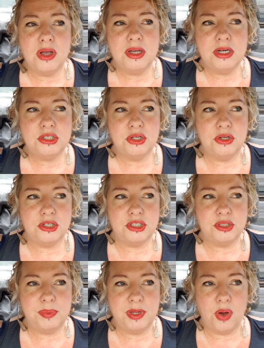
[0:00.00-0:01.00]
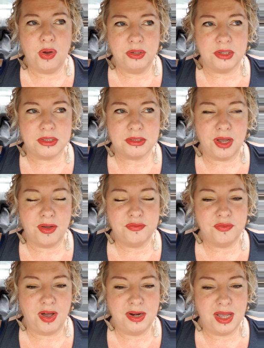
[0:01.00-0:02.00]
got to tell you, to be honest, I
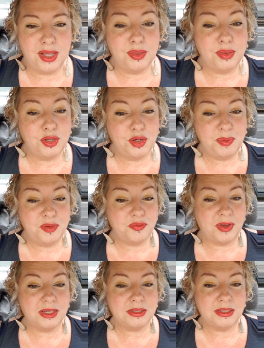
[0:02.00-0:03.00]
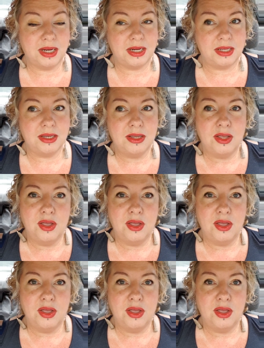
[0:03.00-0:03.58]
find it a little bit fascinating